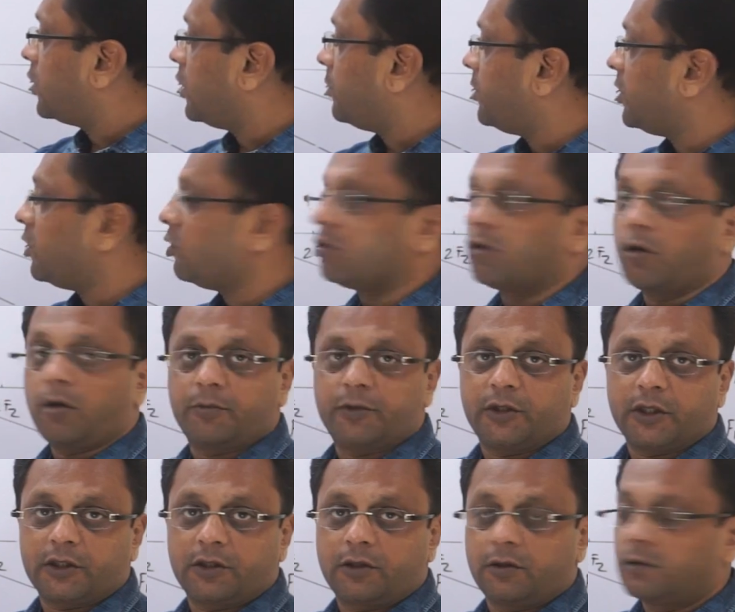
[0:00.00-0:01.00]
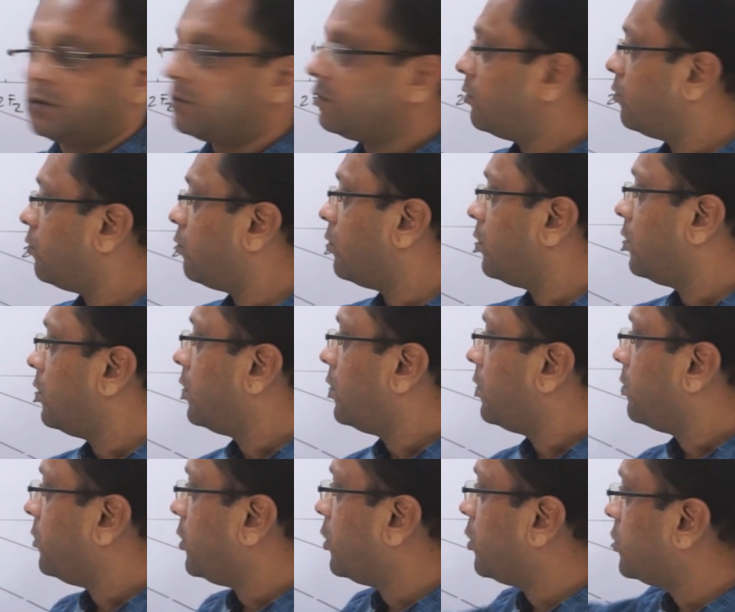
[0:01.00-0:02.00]
keeping your object,
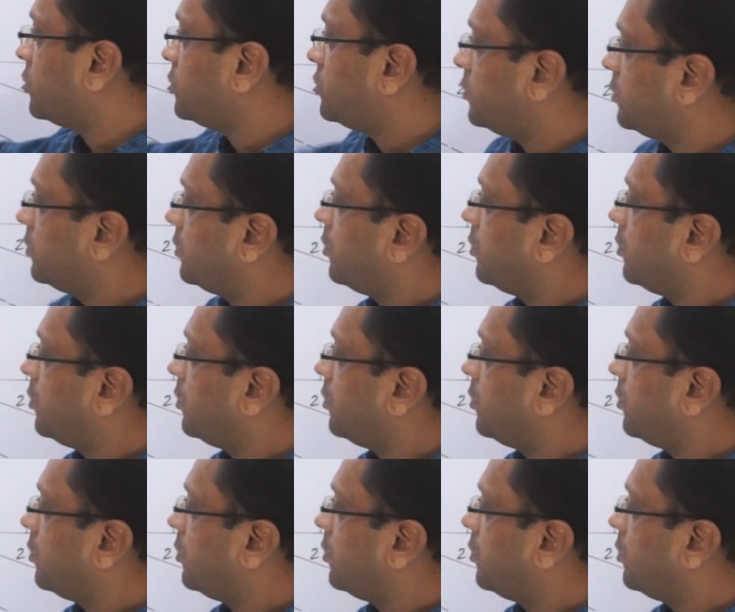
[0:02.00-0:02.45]
because